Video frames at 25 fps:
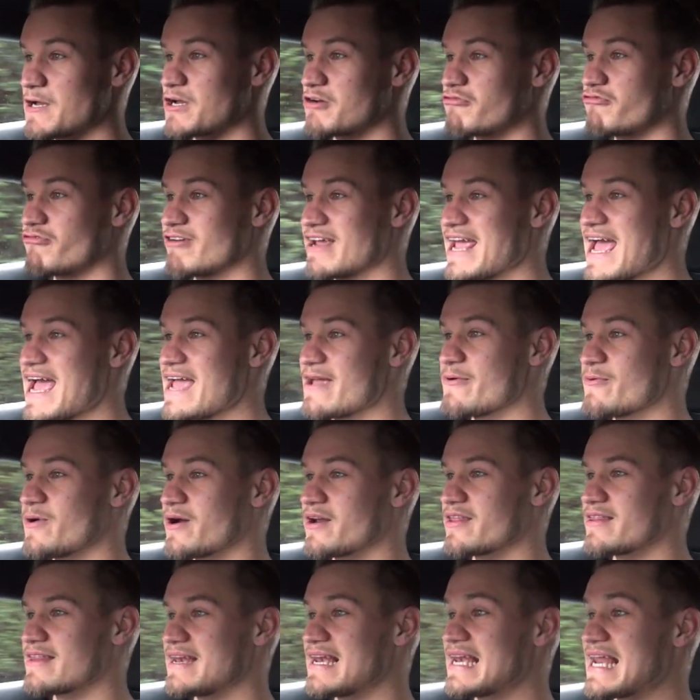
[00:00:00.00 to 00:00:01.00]
create
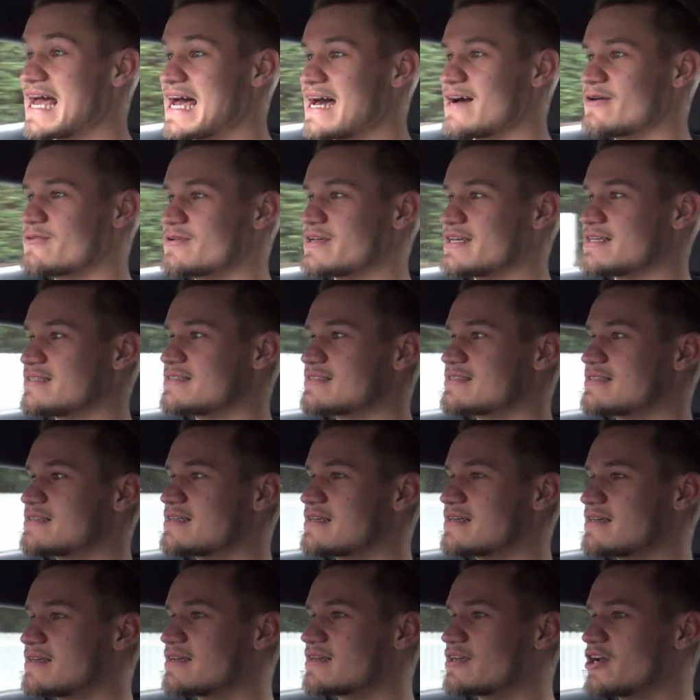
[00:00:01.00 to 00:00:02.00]
one of the
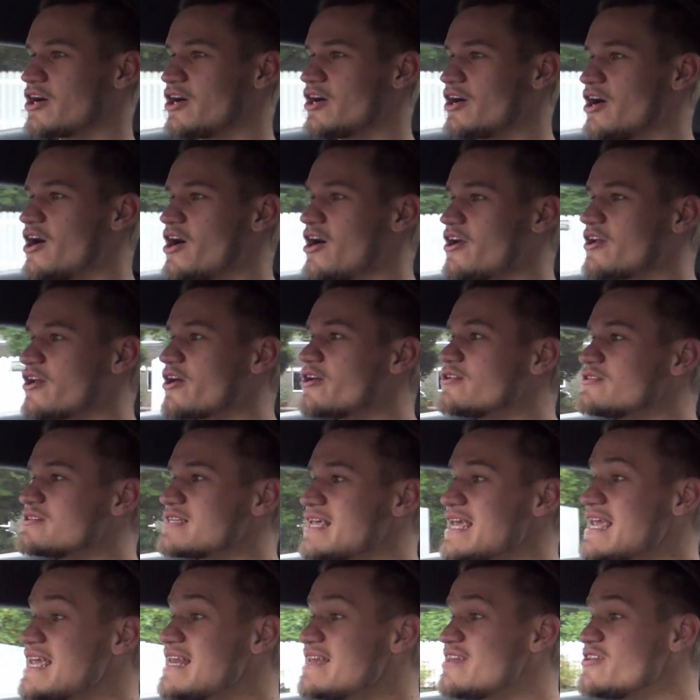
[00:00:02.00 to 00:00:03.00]
loudest
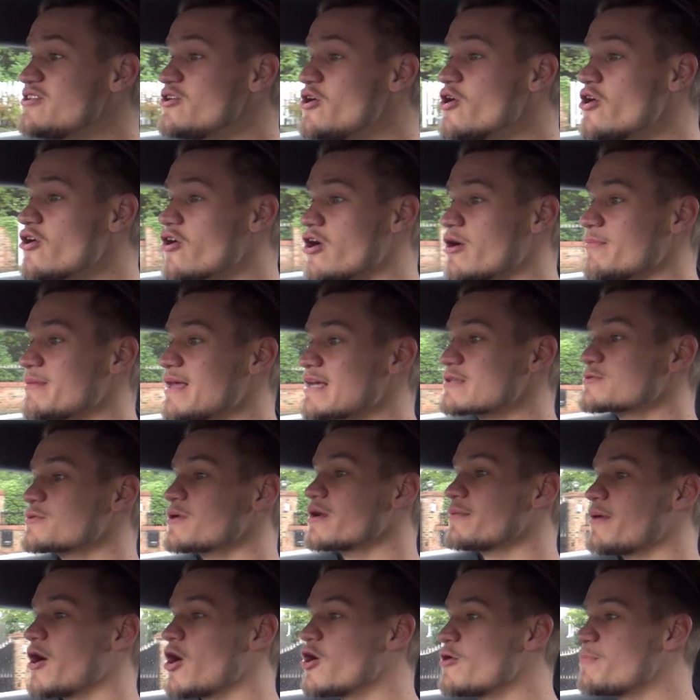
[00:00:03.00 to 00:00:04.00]
Gallardos in Europe, that's
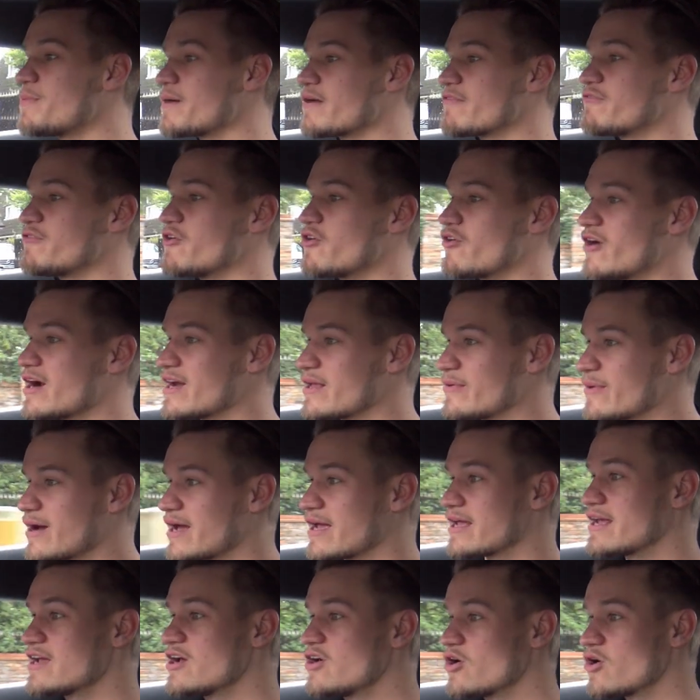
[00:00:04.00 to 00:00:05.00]
what I'm hoping for
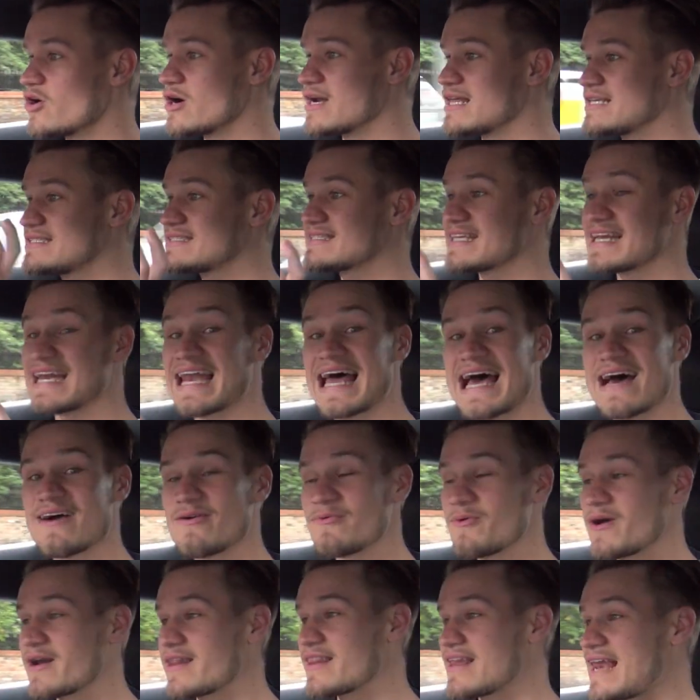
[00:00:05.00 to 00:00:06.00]
anyway, or at least
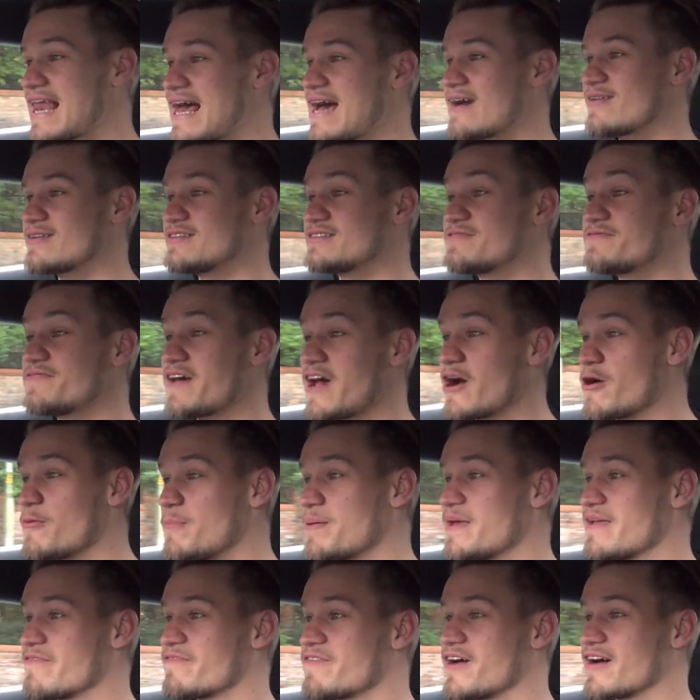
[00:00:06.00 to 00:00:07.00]
one of the loudest
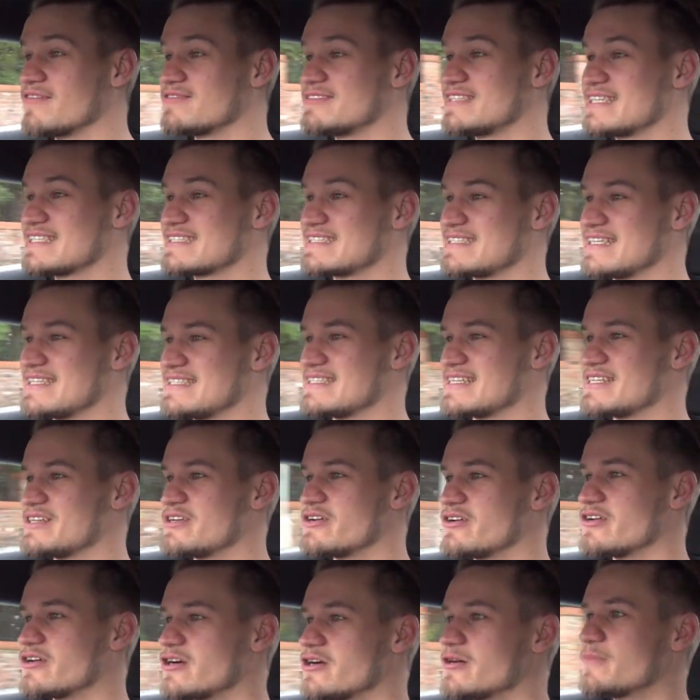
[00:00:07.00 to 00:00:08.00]
LP560s in
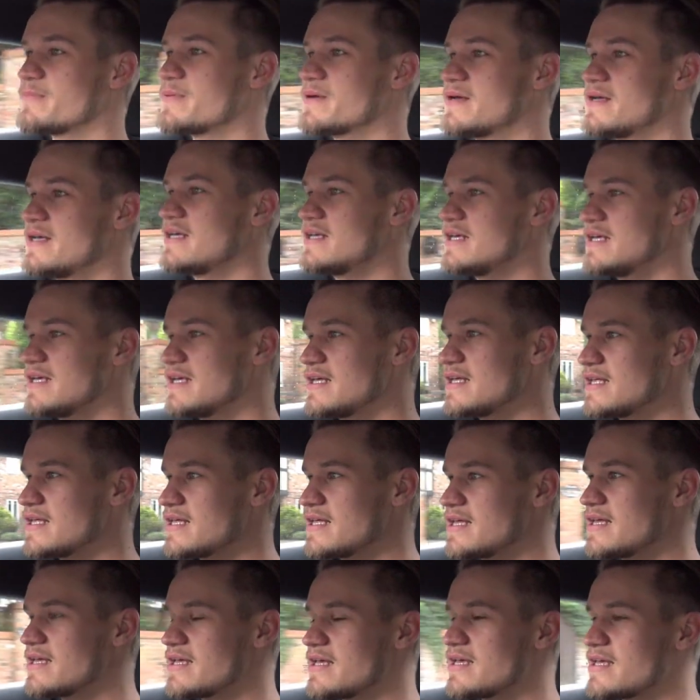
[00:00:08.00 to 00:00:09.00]
Europe,
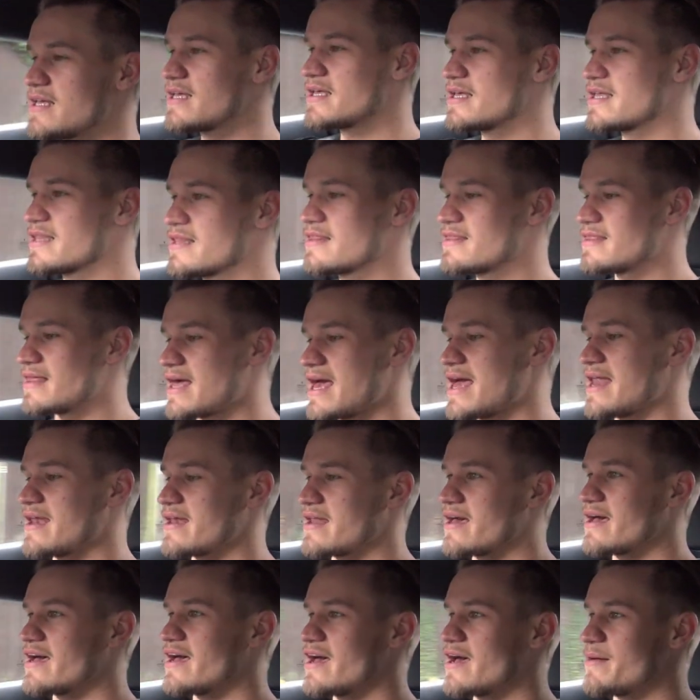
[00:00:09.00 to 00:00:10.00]

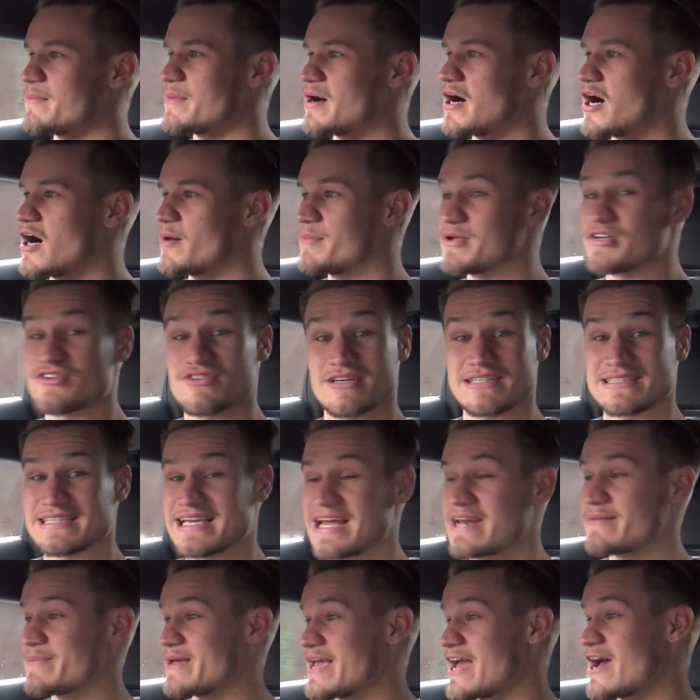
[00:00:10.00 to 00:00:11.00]
then Armytrix are
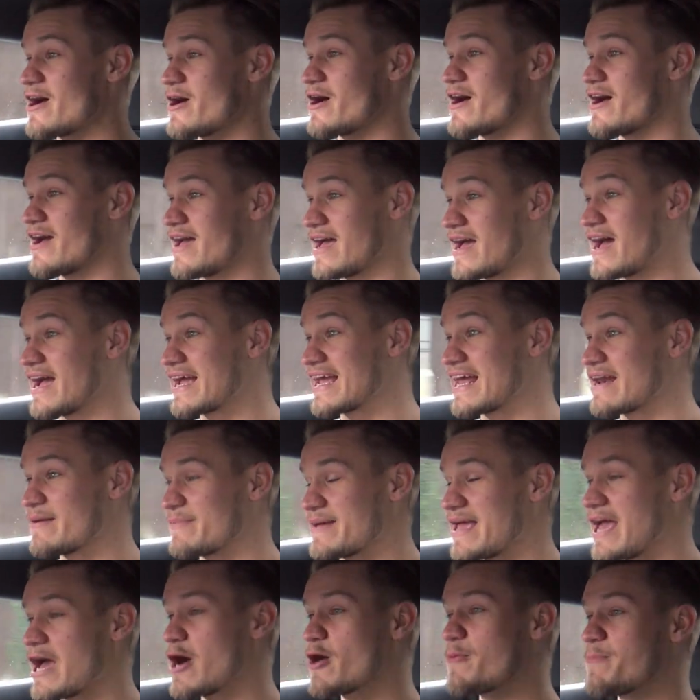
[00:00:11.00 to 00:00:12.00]
going to
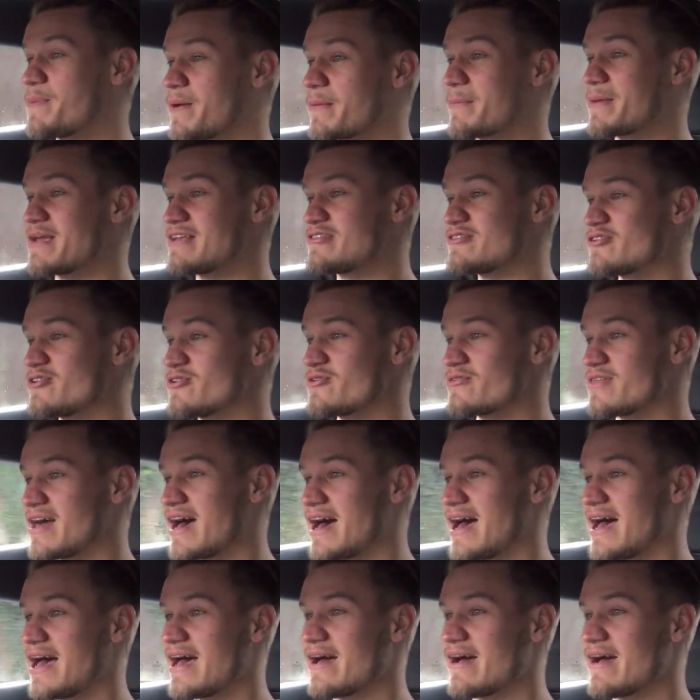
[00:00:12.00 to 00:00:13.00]
be helping me do that.